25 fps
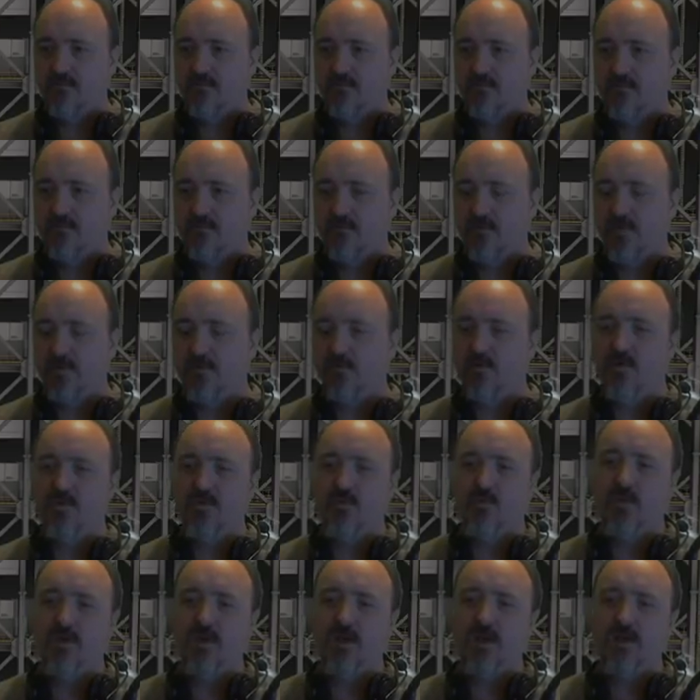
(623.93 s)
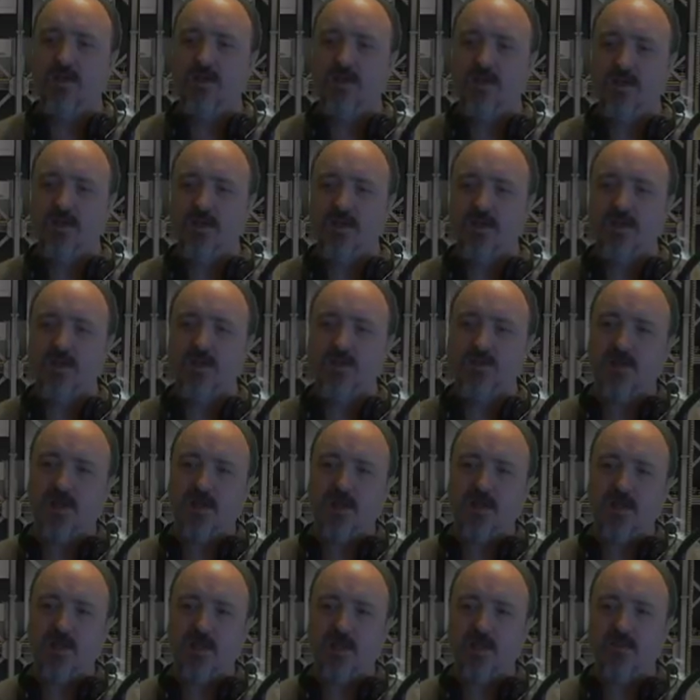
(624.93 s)
Well, the way I did it is I
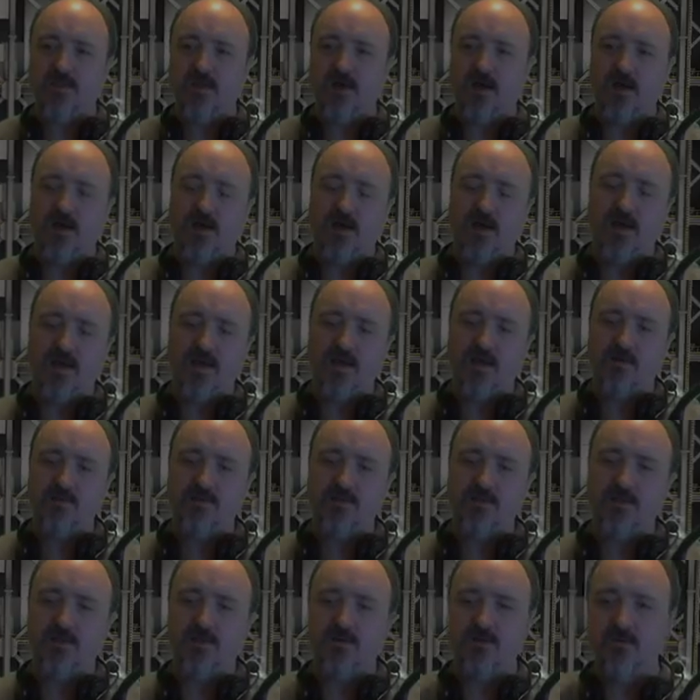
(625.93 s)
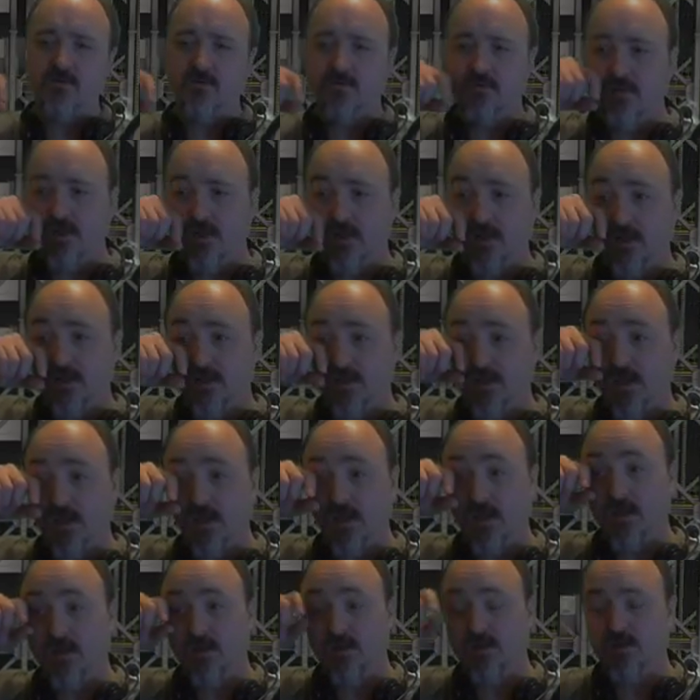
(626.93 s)
had a high altitude, and I
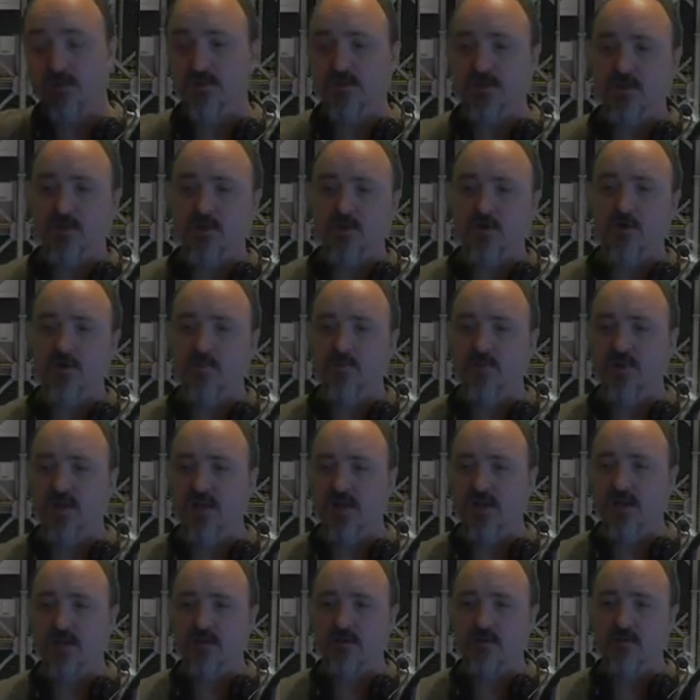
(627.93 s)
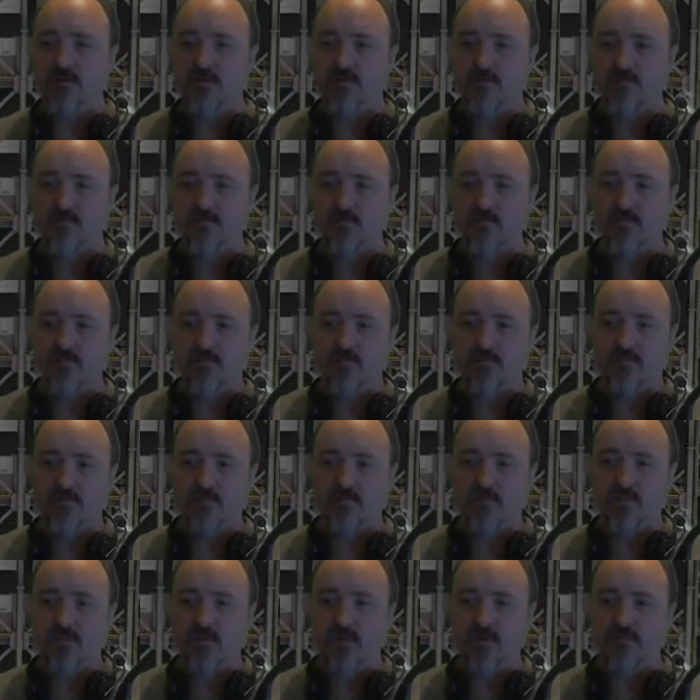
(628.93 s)
scanned using the KerbNet
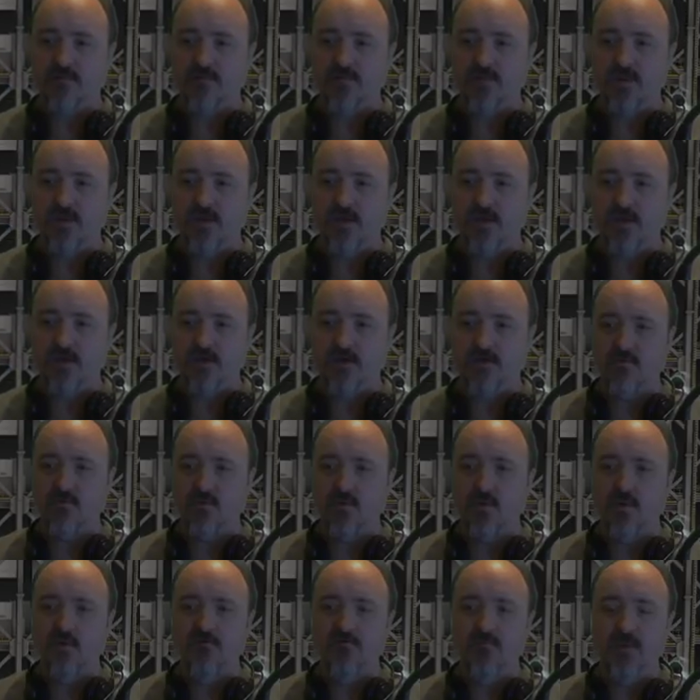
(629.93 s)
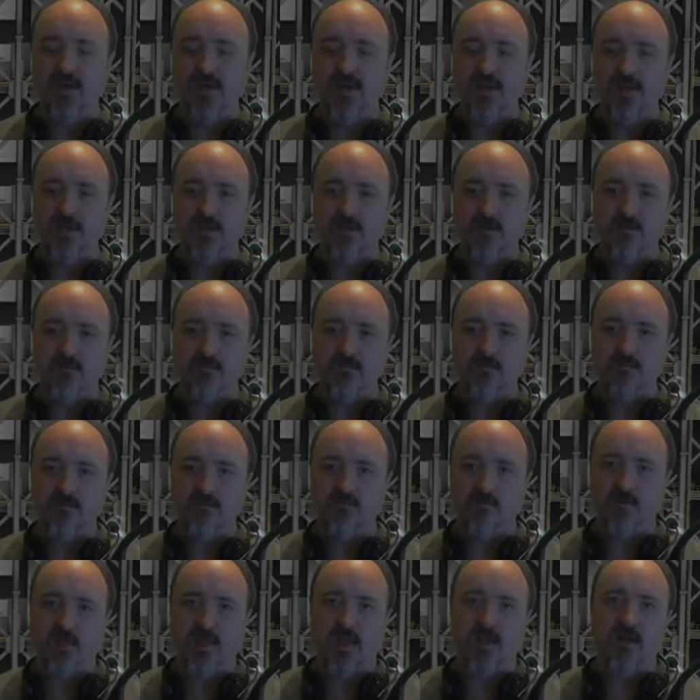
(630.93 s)
off of the RoveMate
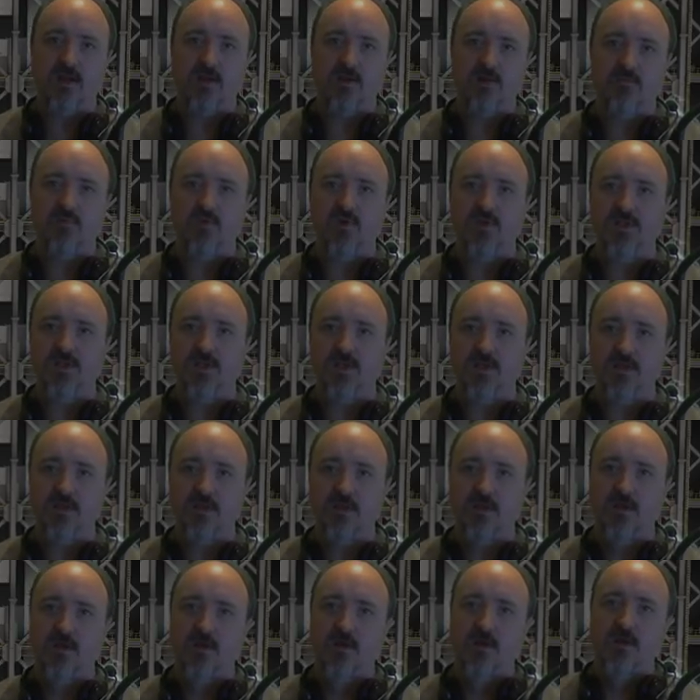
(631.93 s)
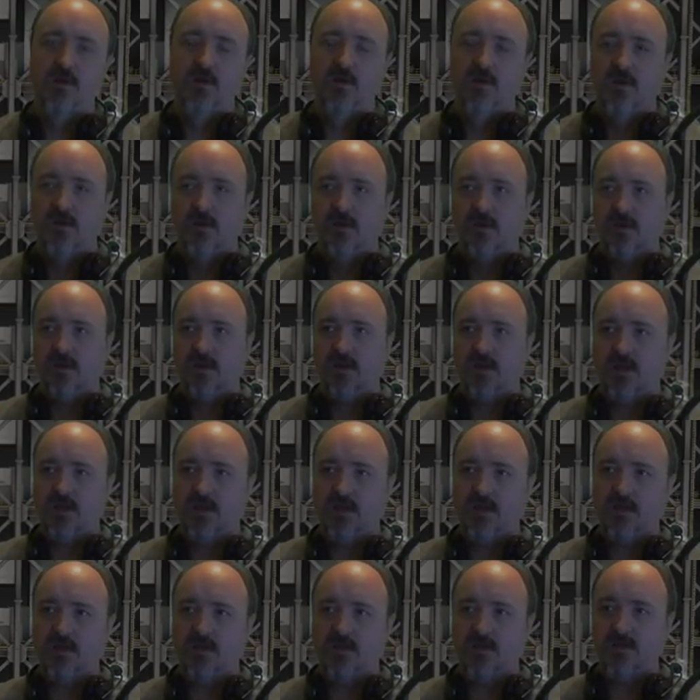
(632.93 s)
for that 100%,
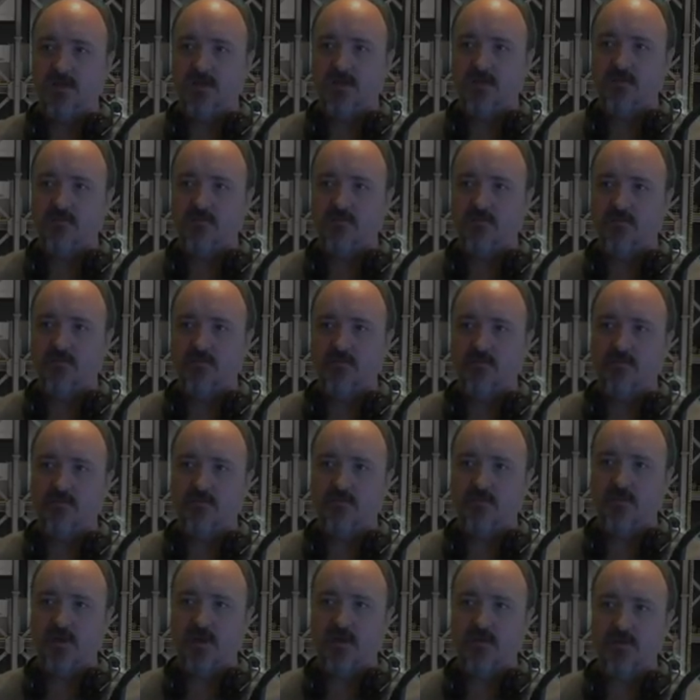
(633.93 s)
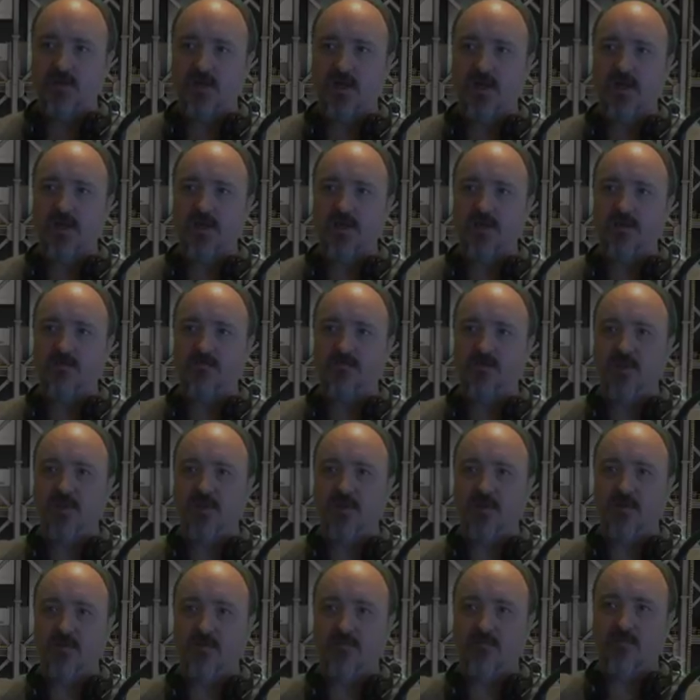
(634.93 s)
and when I was high enough that
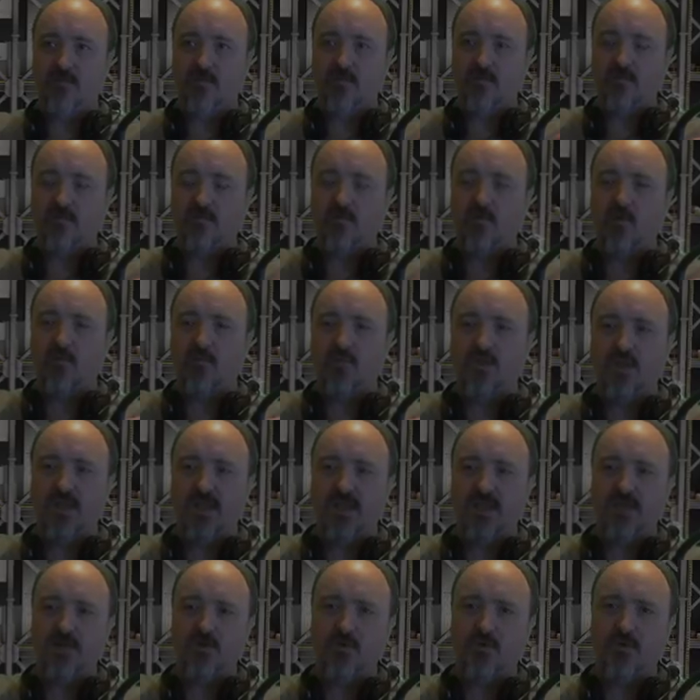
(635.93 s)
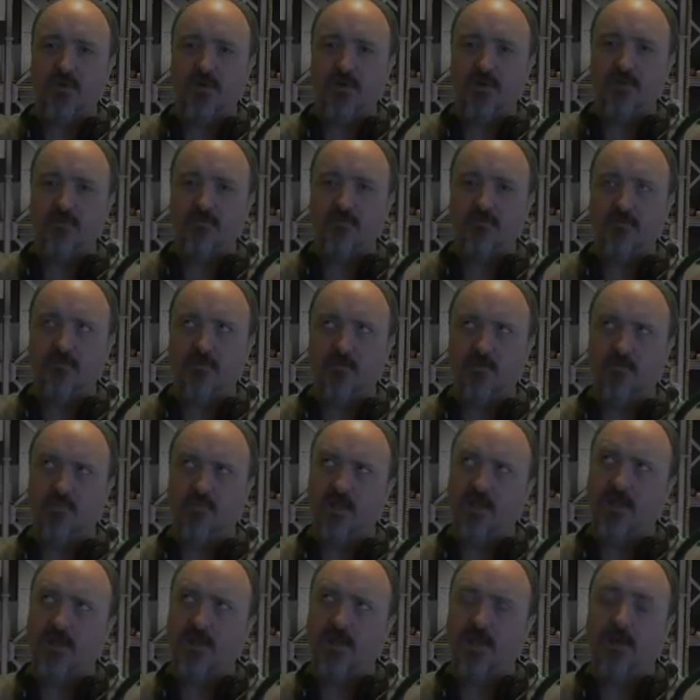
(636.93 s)
the whole planetoid, or
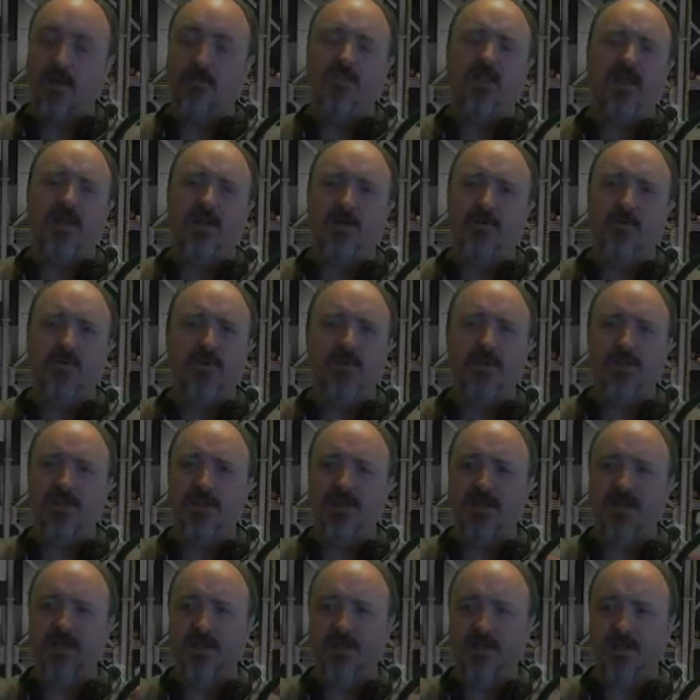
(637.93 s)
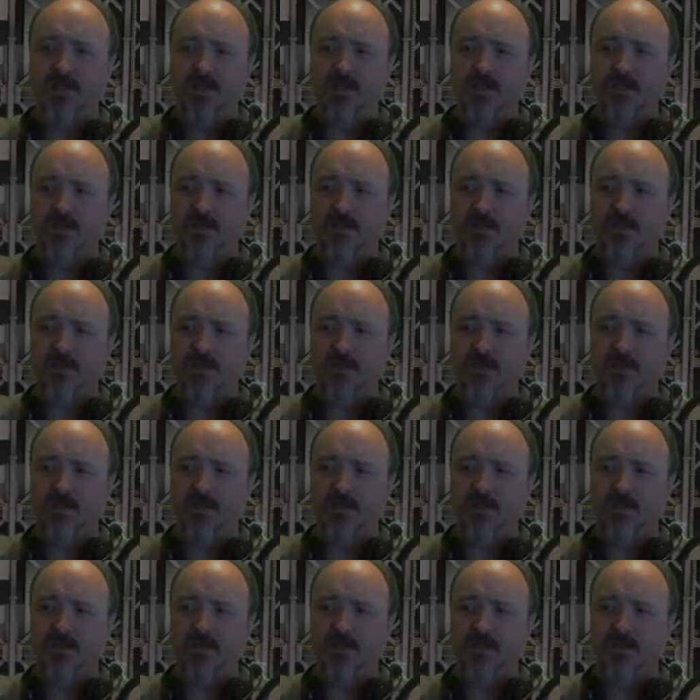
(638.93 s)
planetoid, because I did it at